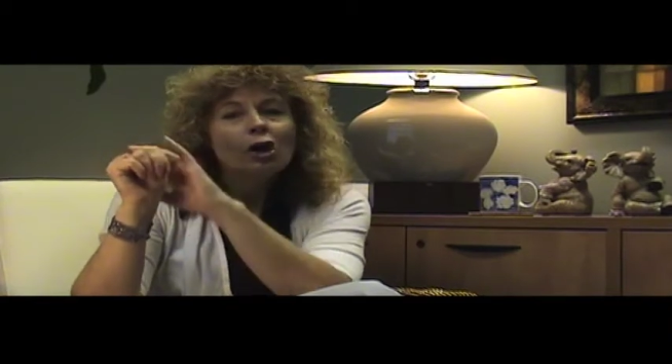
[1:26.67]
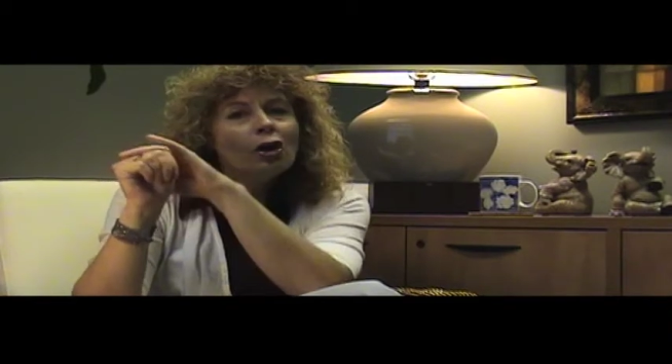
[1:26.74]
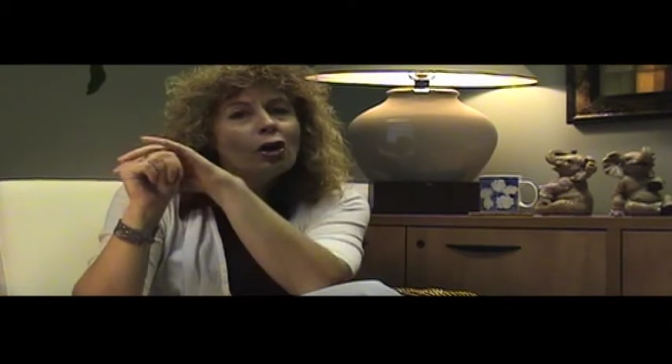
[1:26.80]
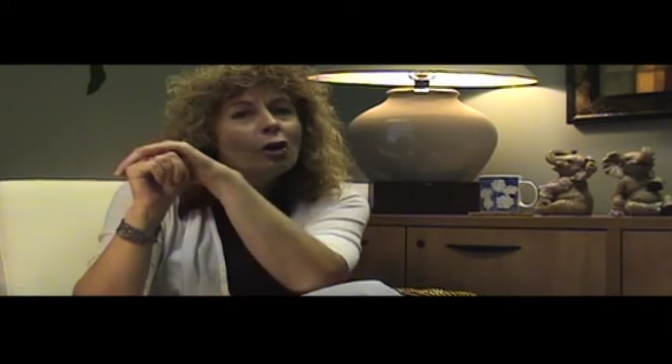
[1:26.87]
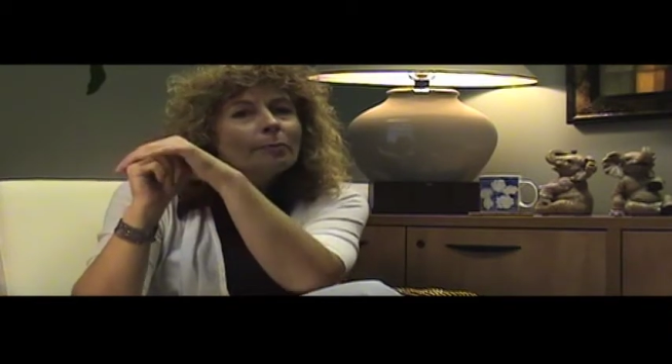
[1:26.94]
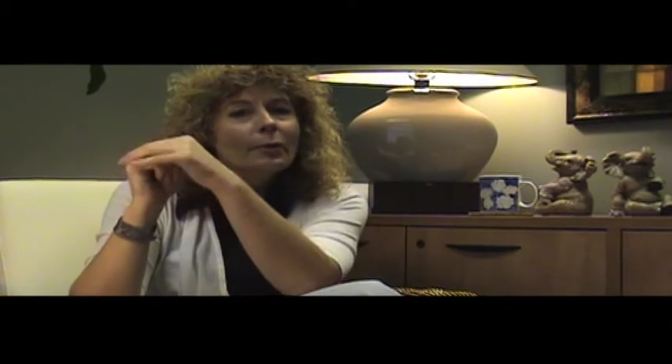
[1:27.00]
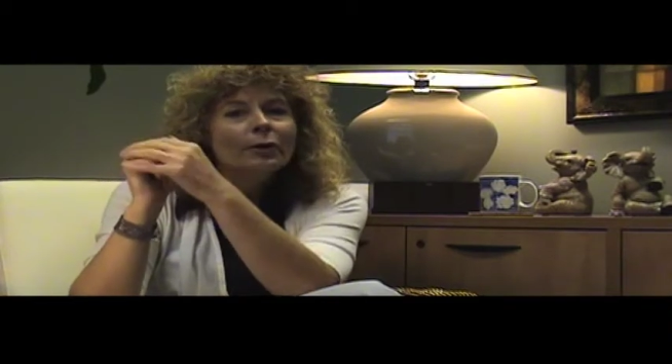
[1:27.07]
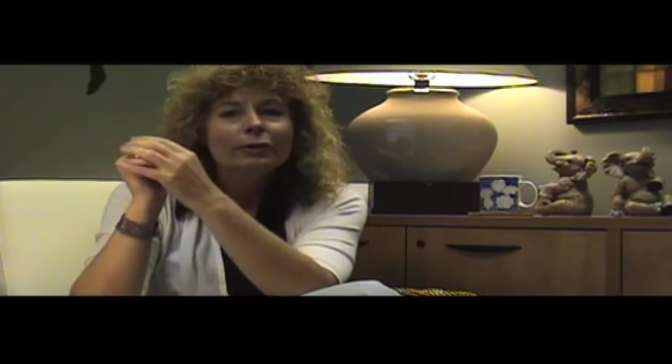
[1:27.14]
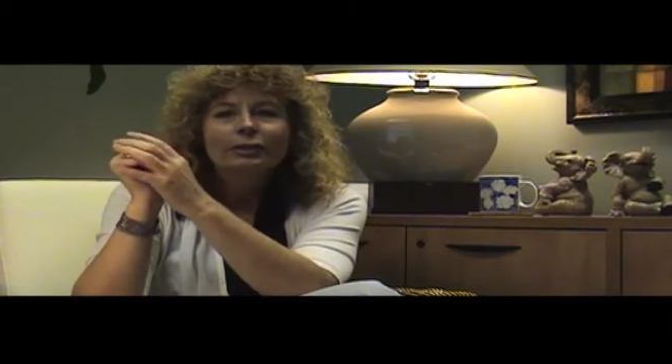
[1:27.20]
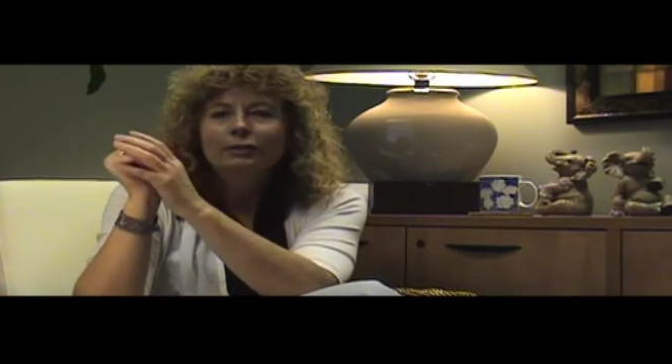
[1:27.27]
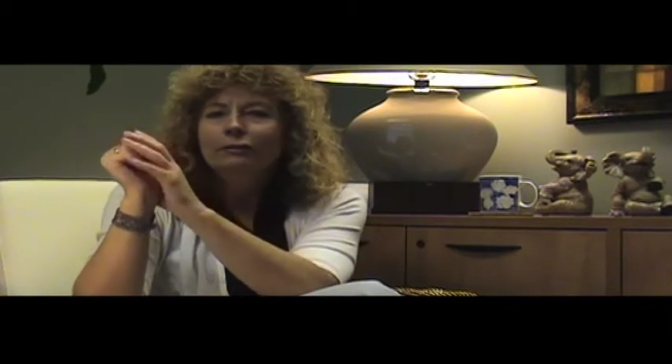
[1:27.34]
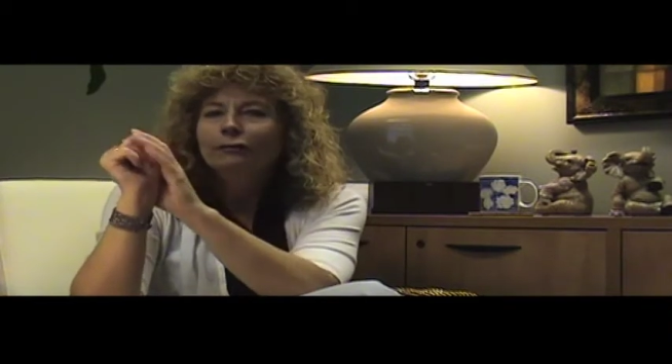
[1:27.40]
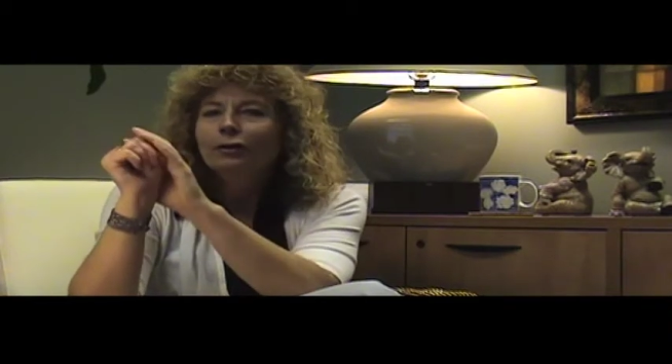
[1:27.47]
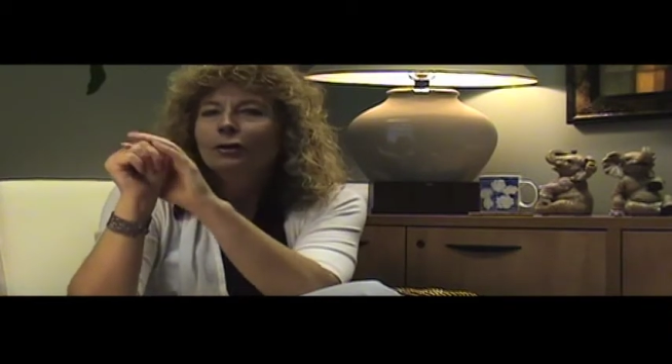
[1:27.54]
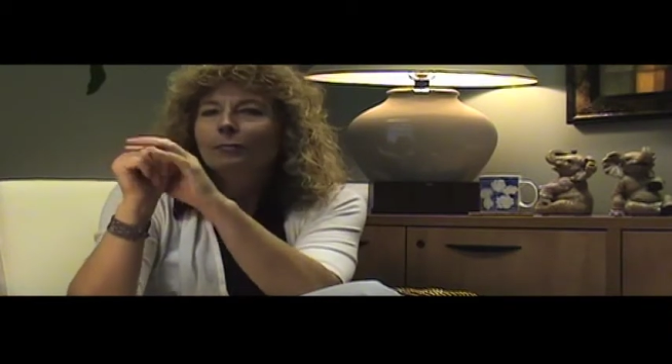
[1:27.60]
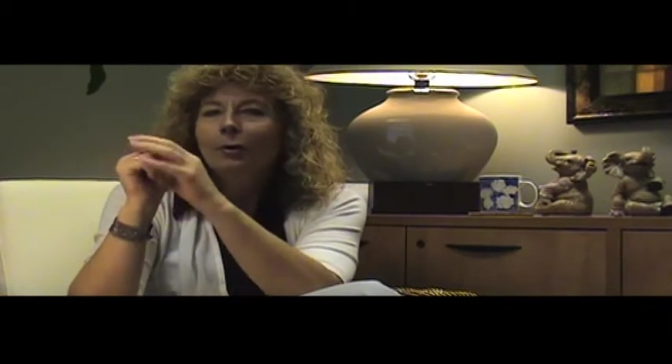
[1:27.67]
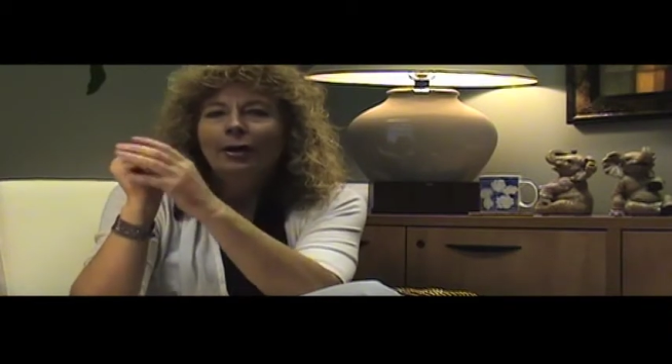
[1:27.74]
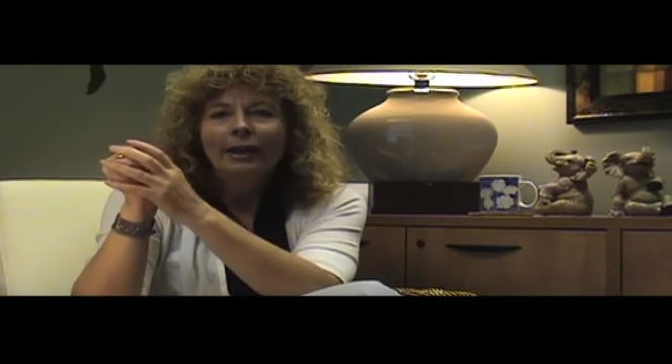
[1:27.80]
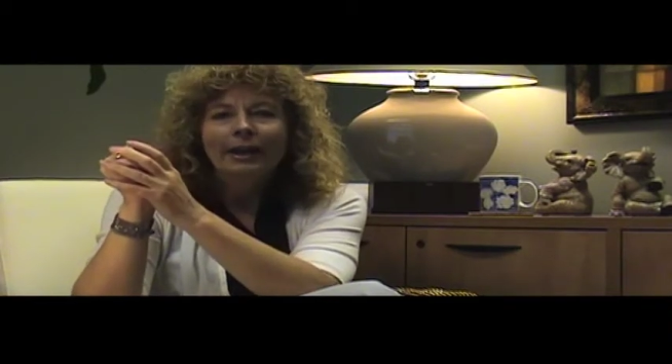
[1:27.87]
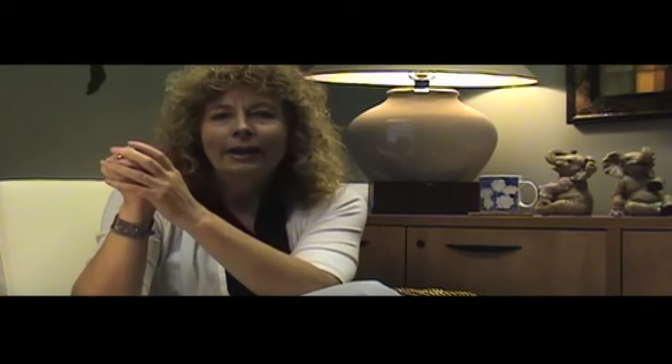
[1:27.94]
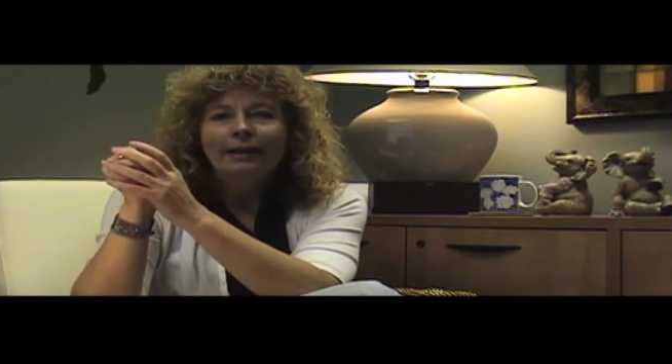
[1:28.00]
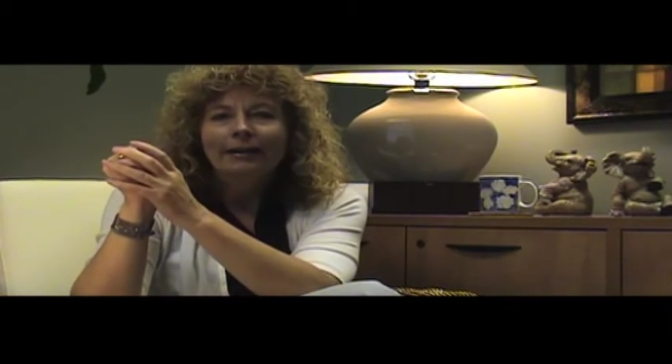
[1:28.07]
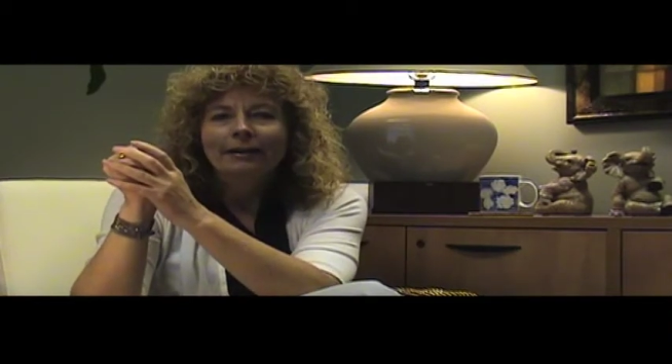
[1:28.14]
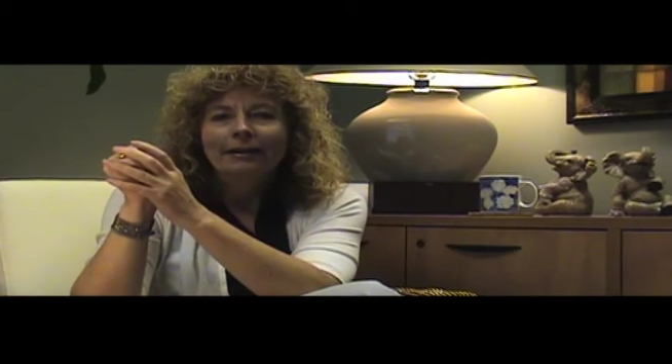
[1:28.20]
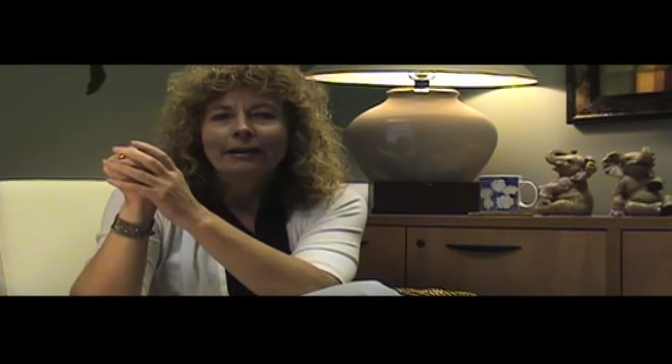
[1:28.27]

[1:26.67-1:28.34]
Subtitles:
all parts of our brain